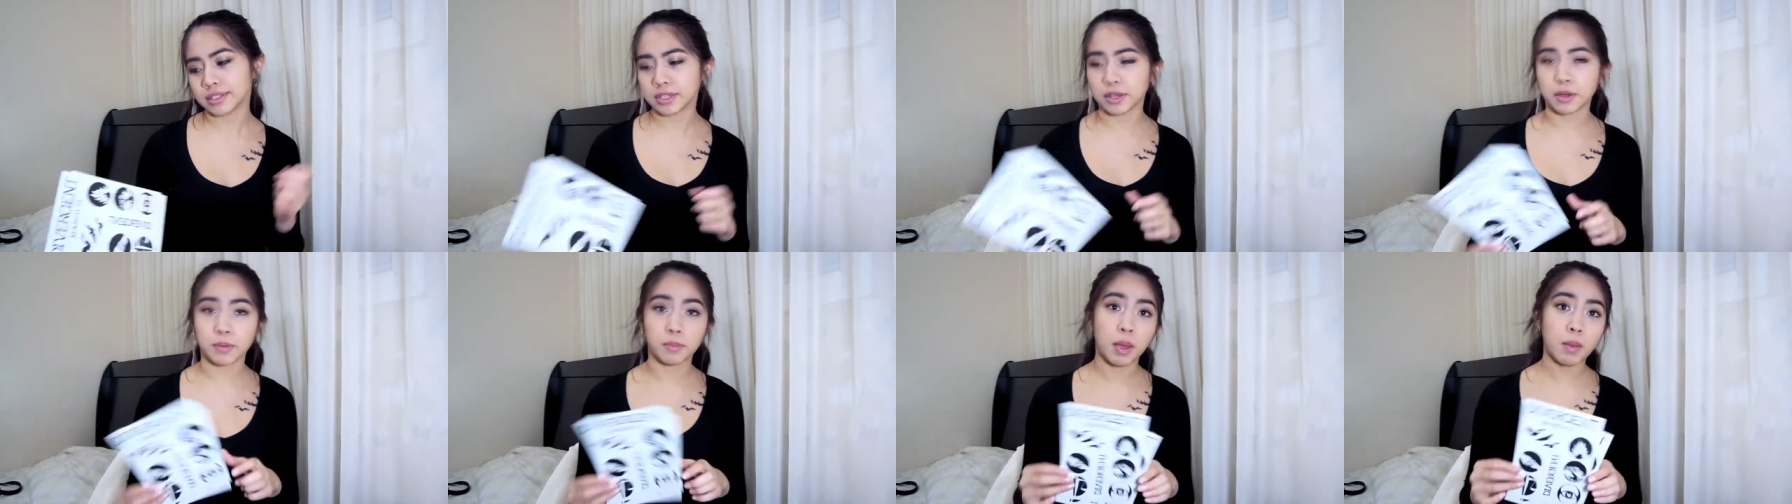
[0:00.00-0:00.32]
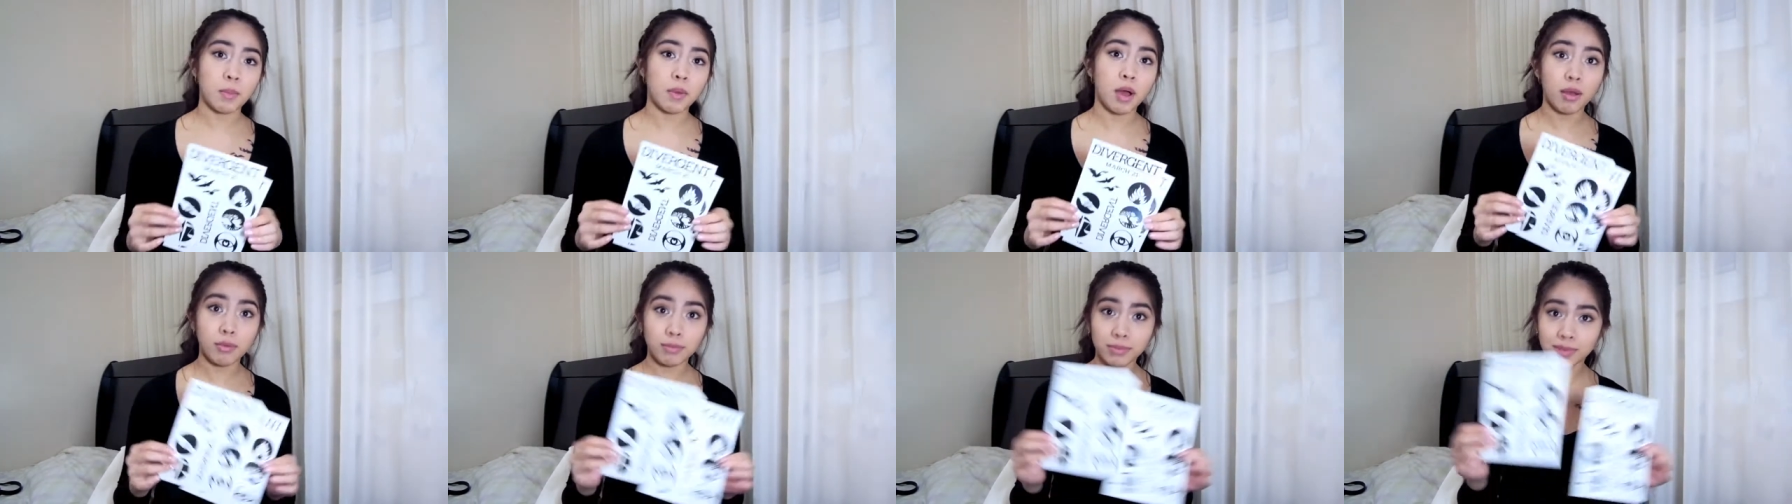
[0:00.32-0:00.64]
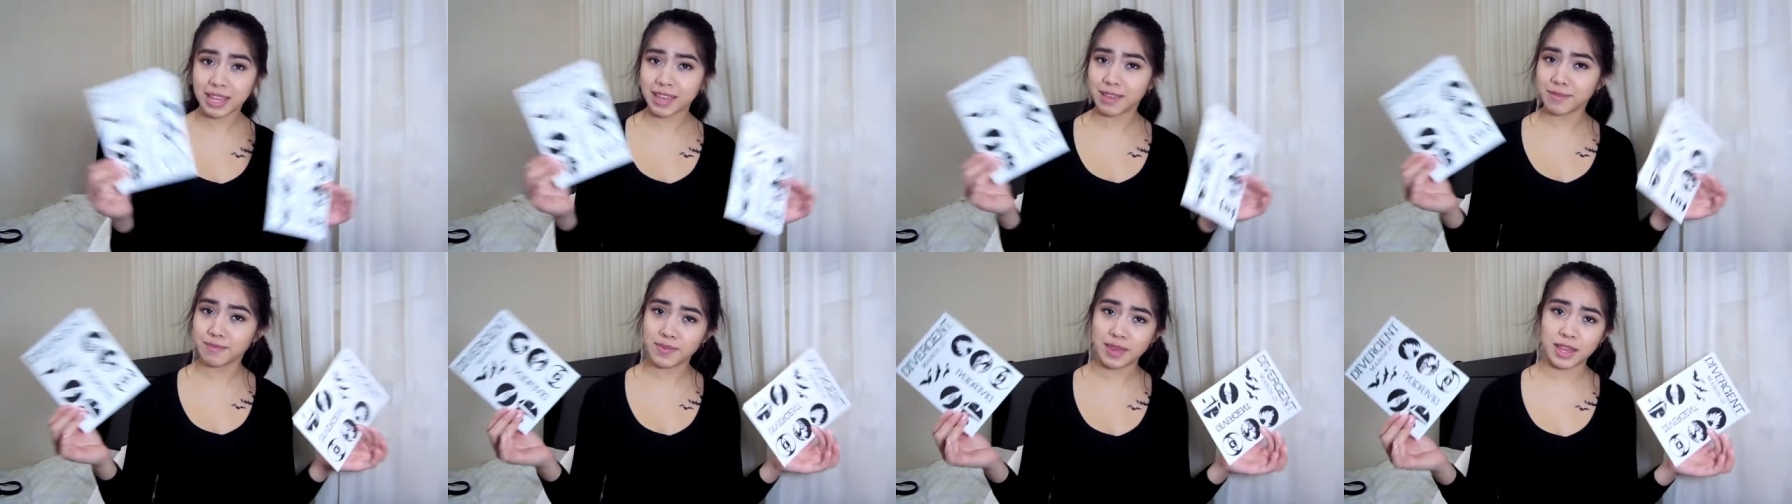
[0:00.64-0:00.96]
So my mom
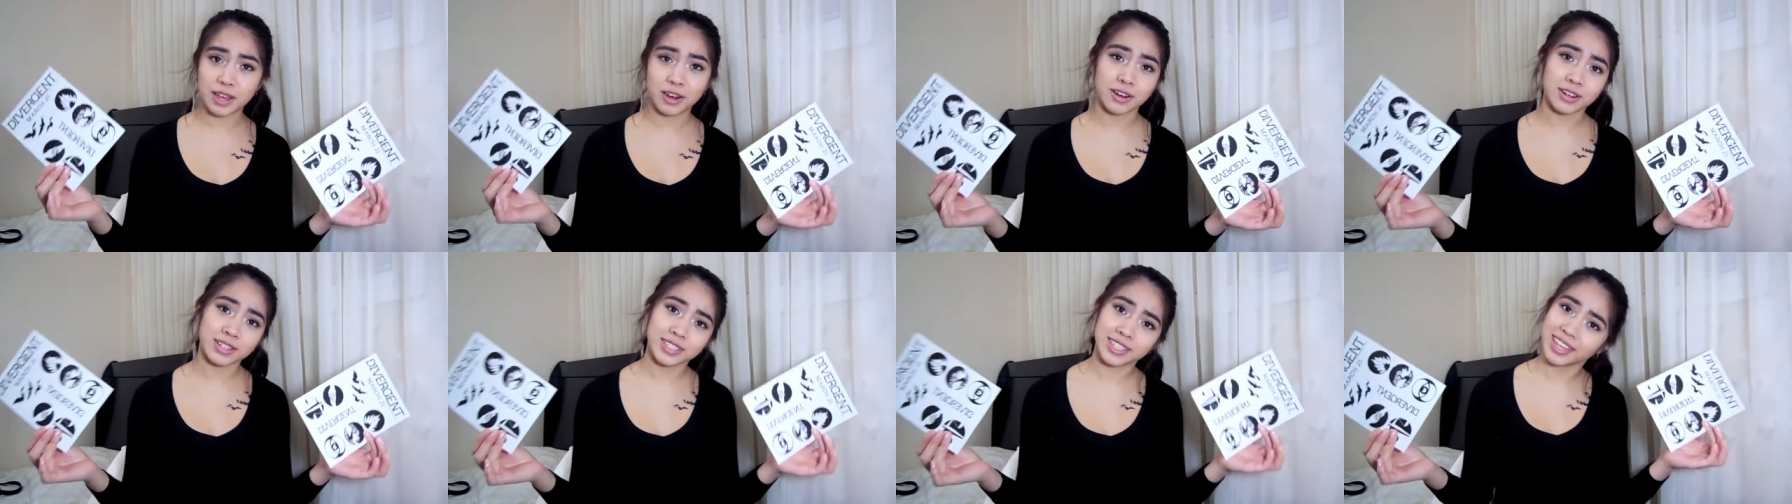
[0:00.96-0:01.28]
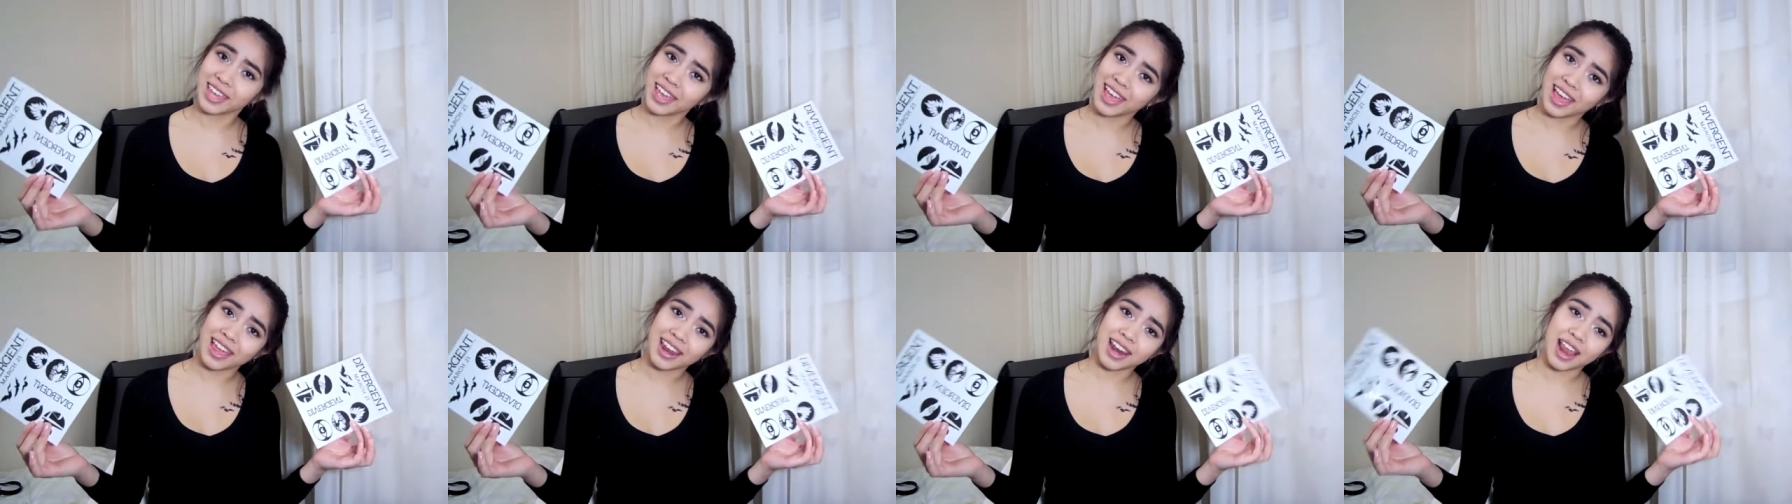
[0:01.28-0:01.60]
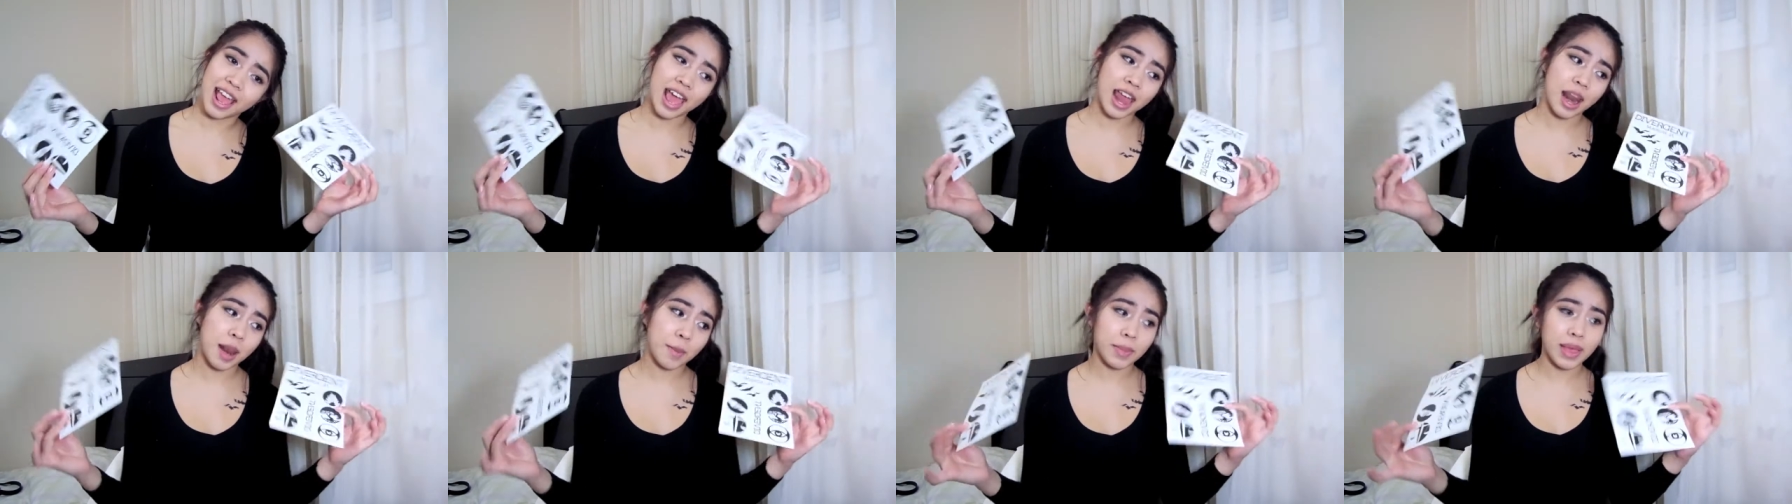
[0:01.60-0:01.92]
gave me hers again,
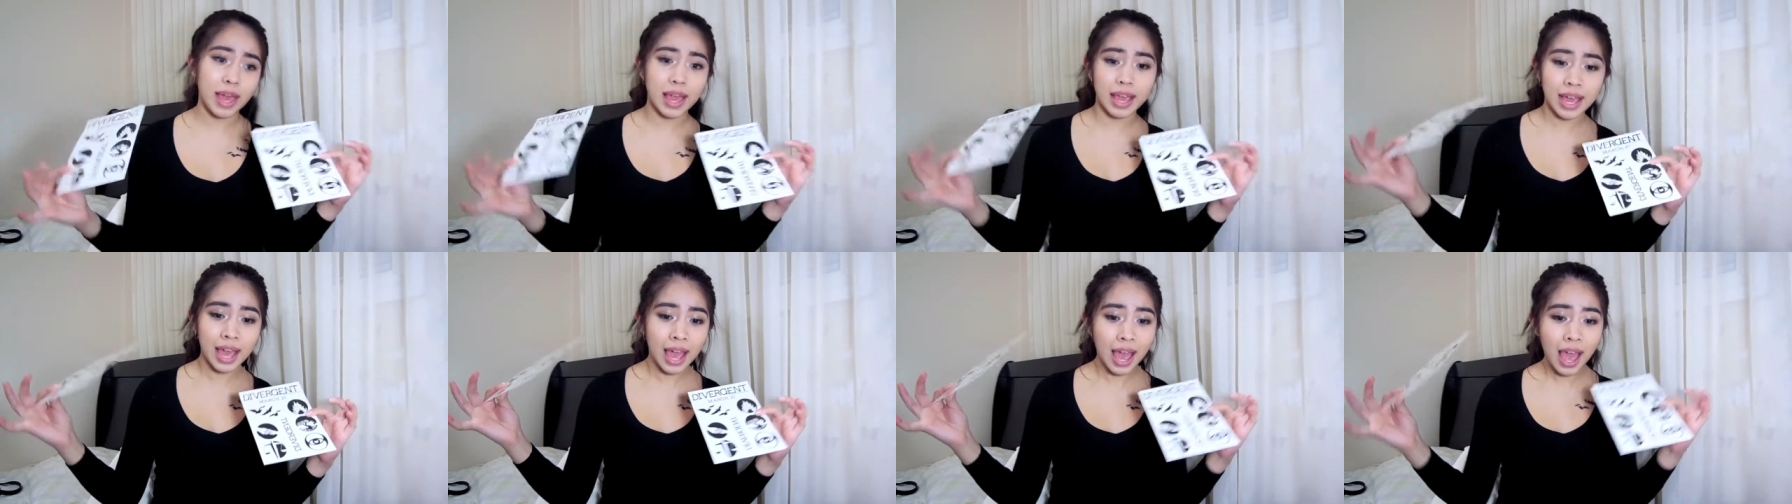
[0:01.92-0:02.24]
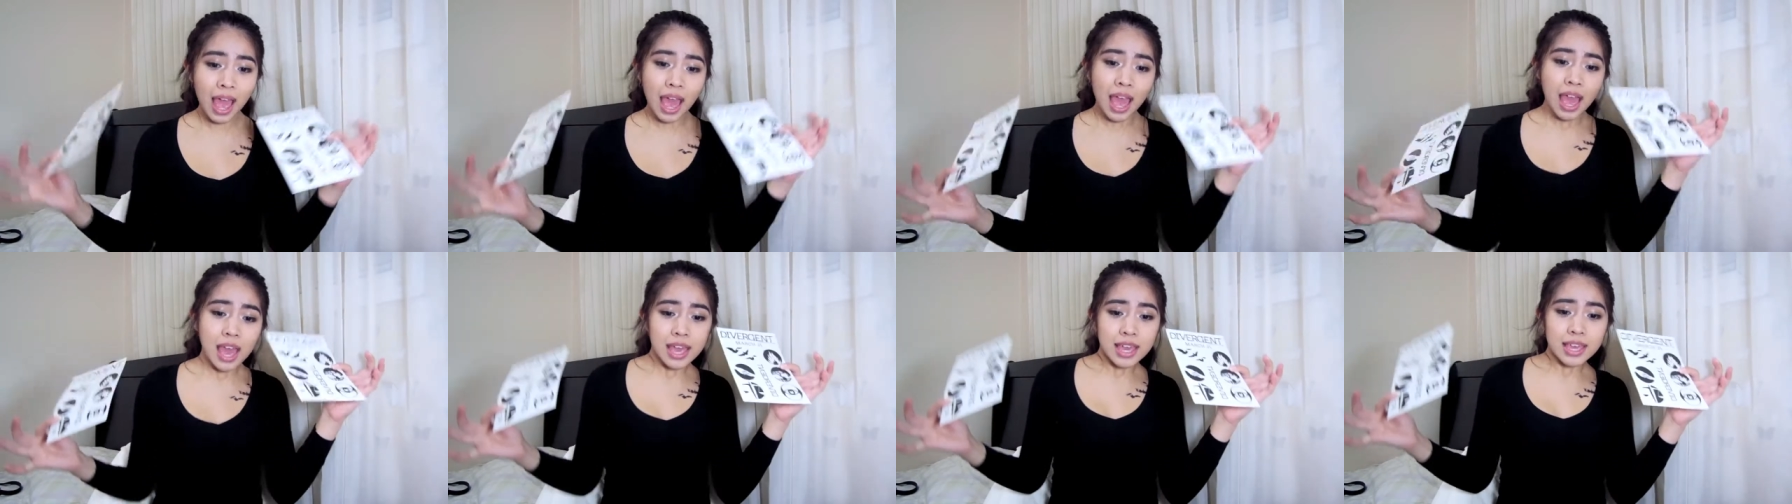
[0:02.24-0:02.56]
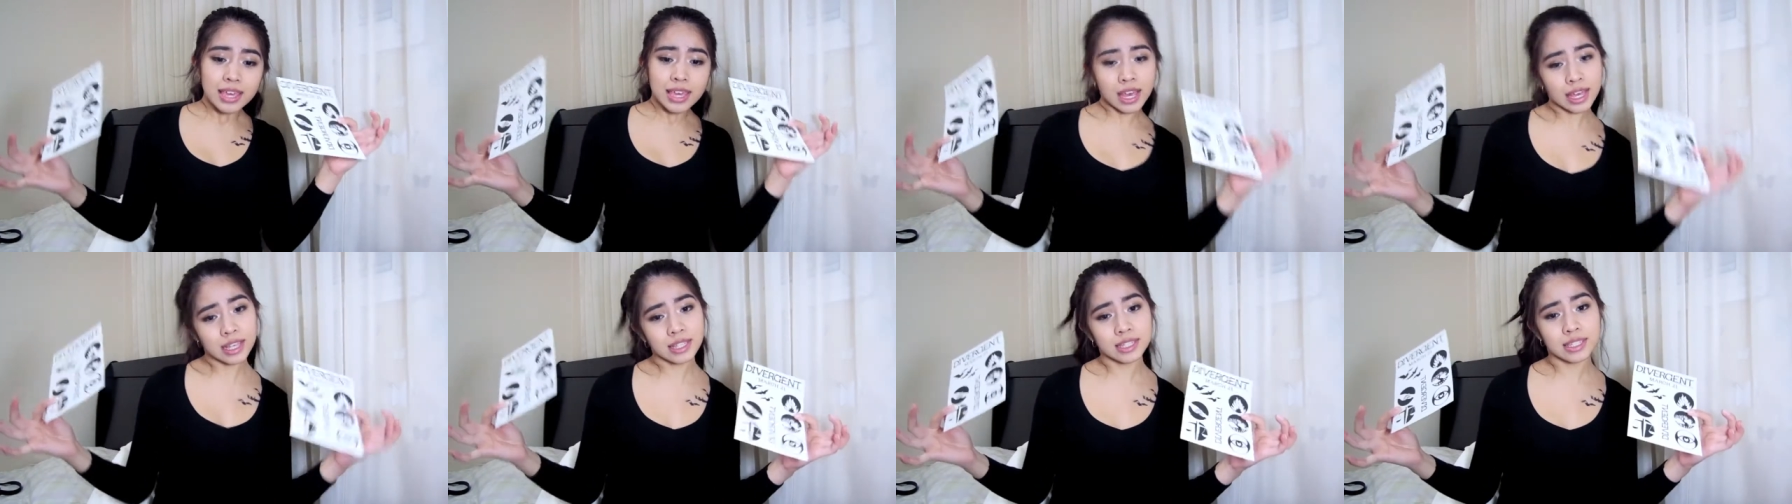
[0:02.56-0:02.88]
and I'm like,
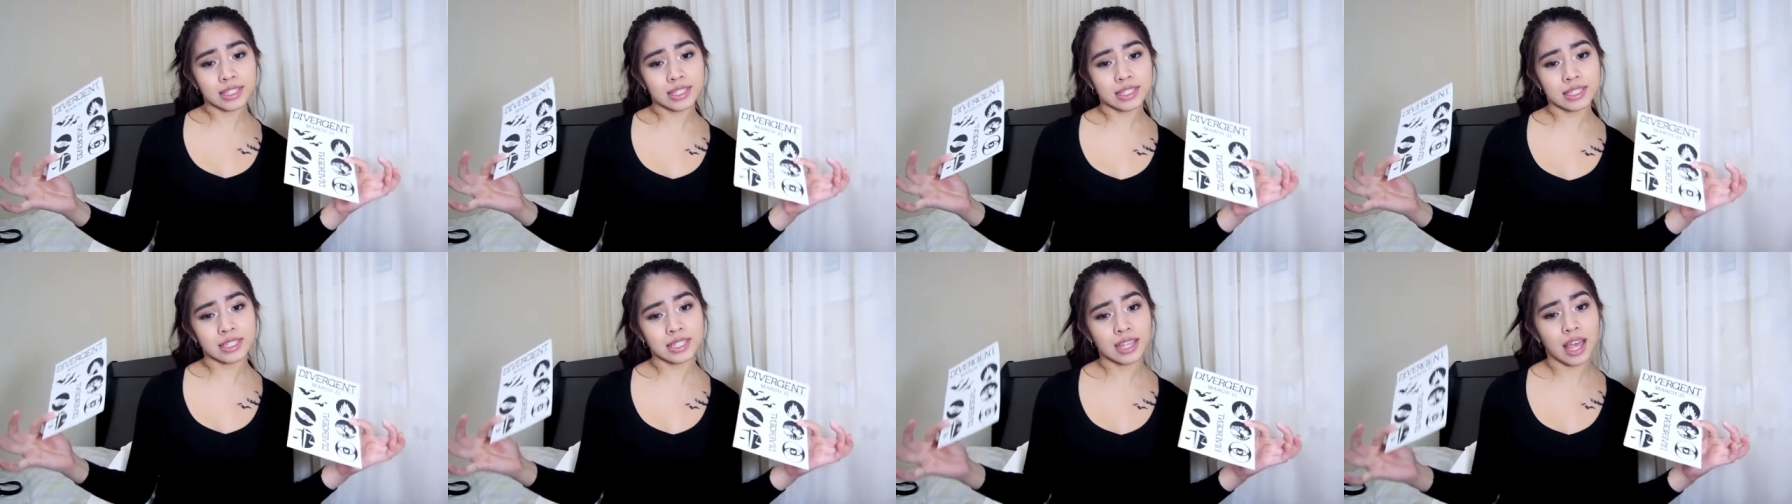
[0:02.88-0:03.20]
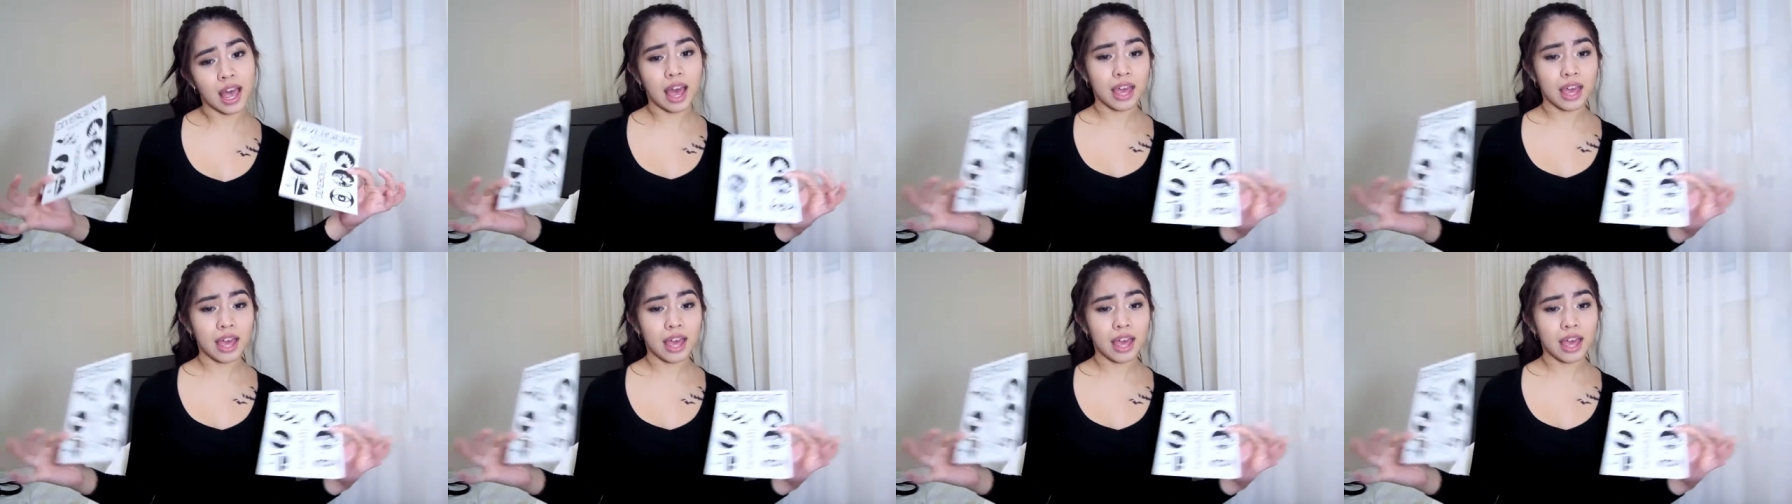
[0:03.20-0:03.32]
yes!